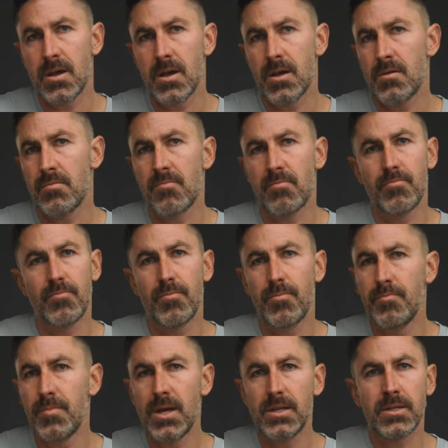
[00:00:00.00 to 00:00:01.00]
and
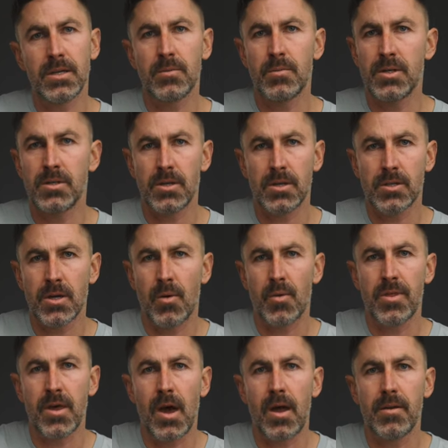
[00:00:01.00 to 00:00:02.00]
amazing images I shot
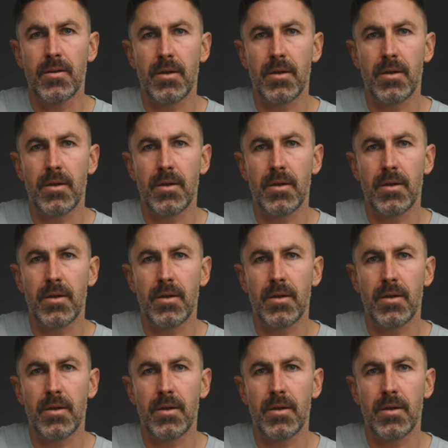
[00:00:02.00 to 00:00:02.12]
with that.